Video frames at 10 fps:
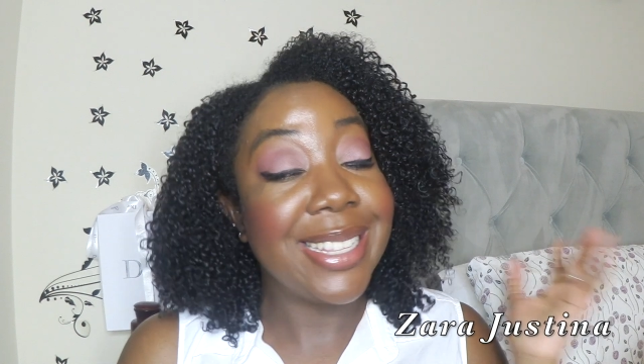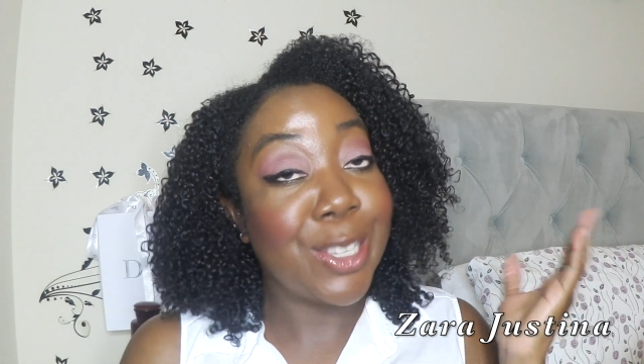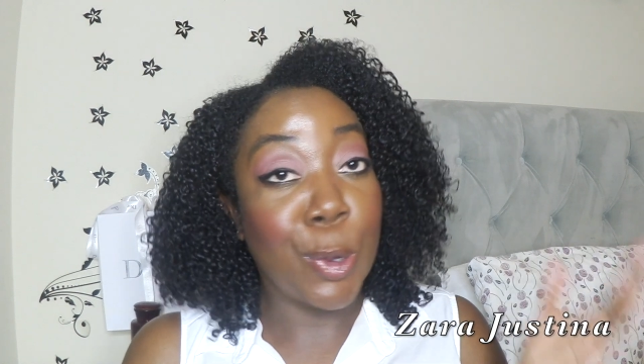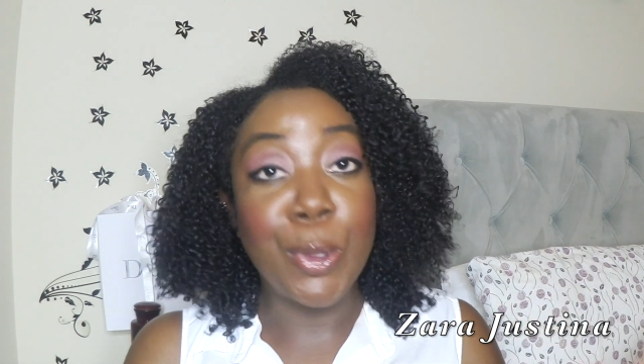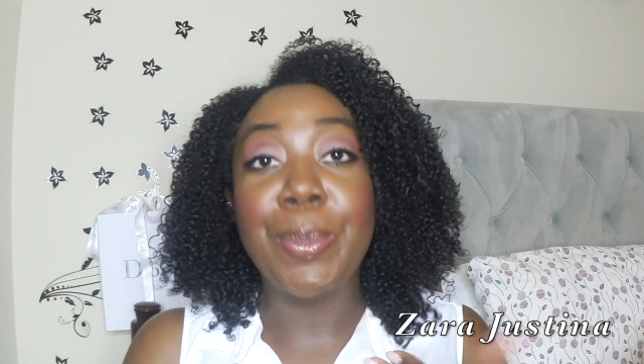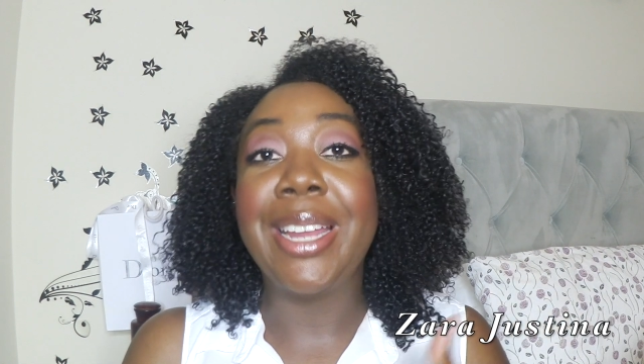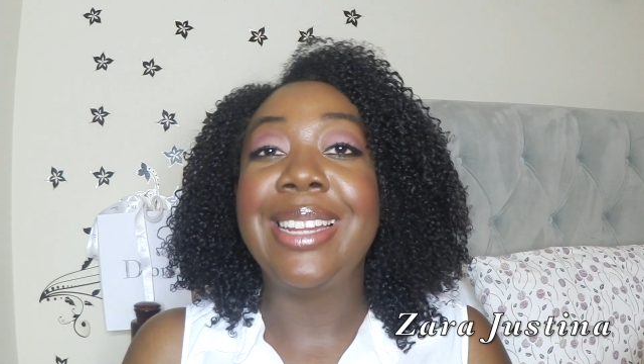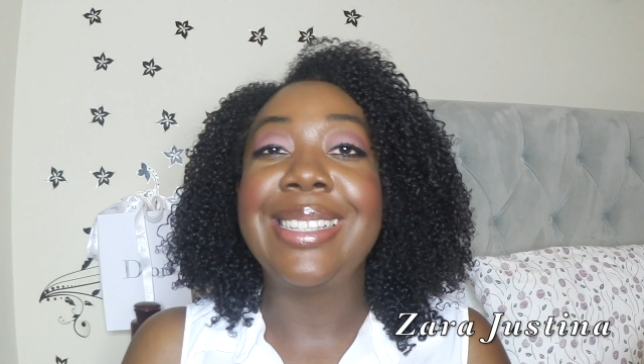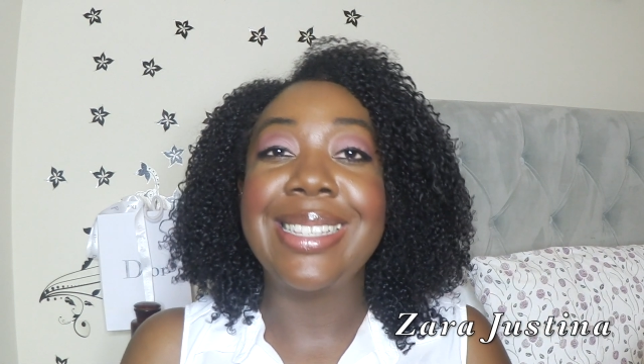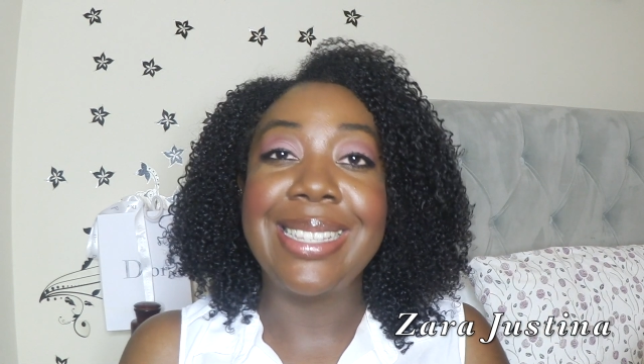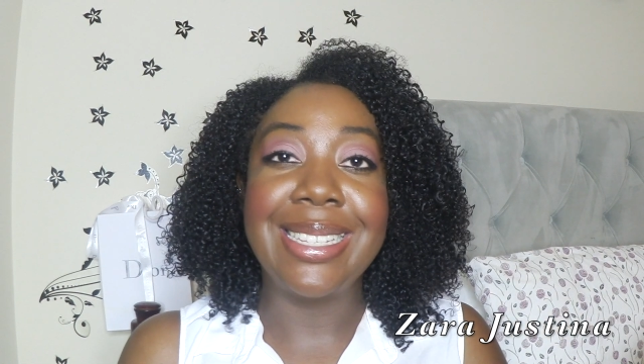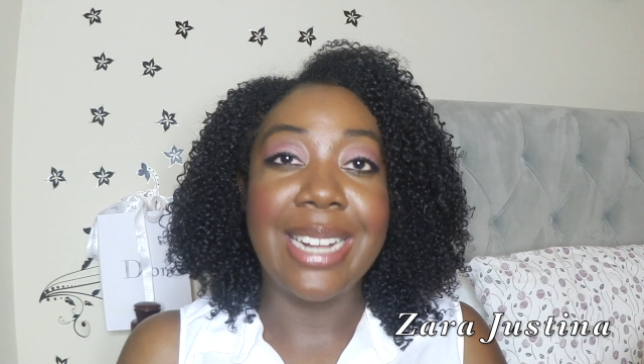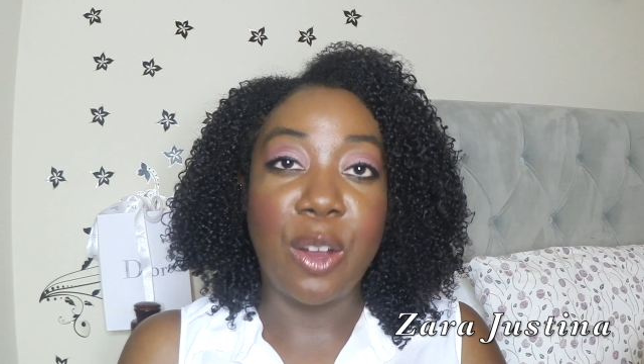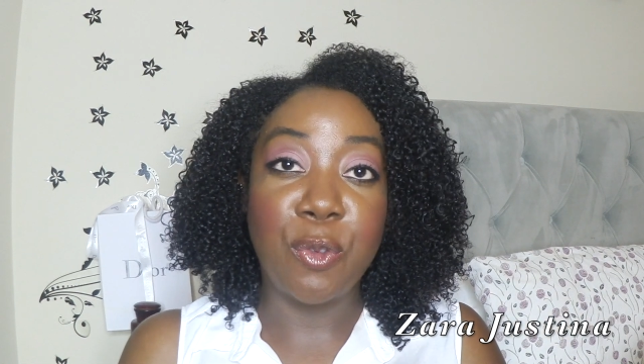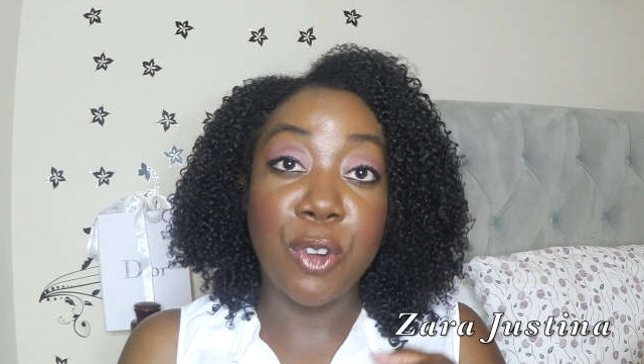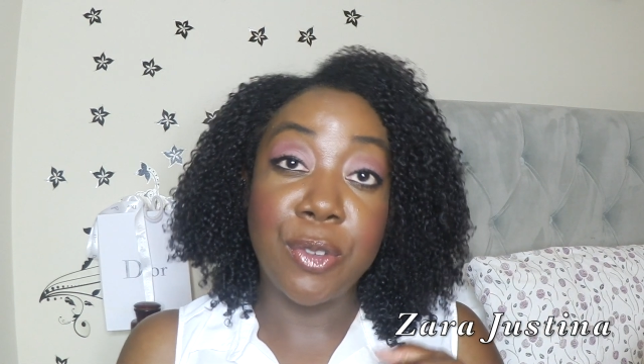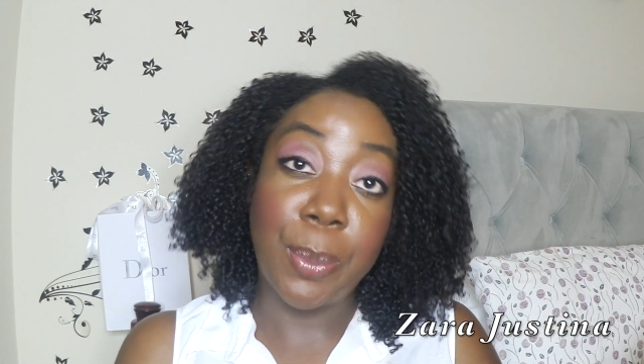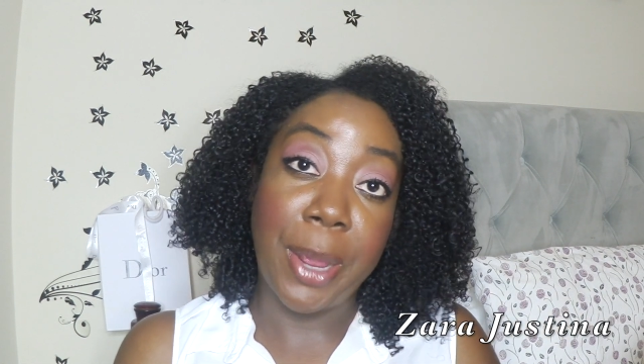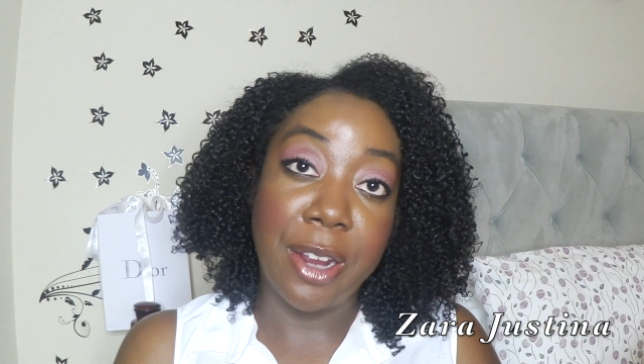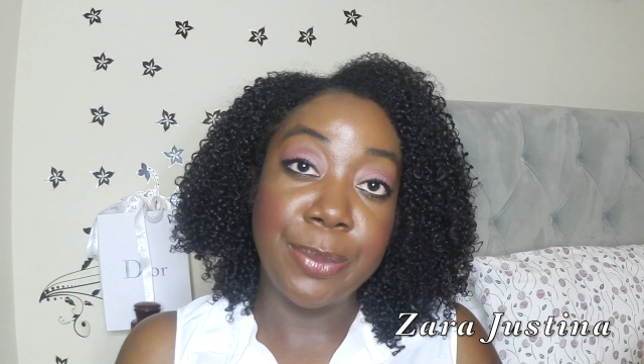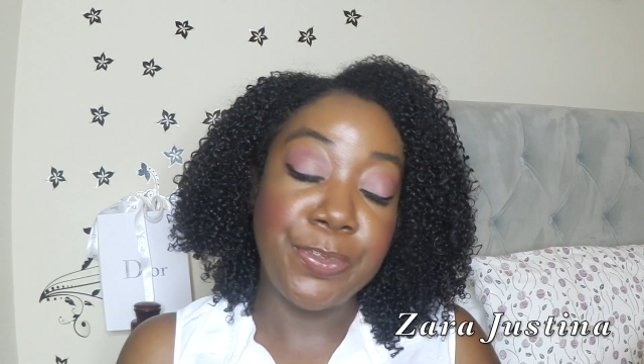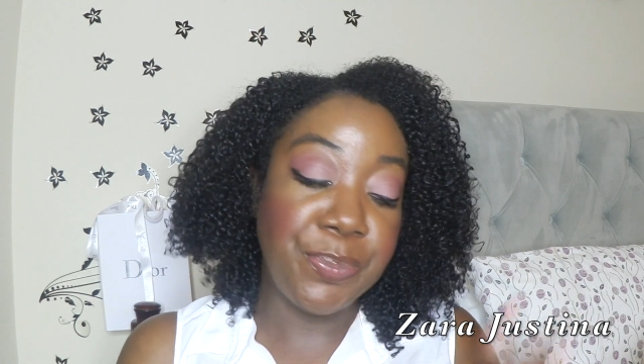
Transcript: and told them I needed to send it out for repair.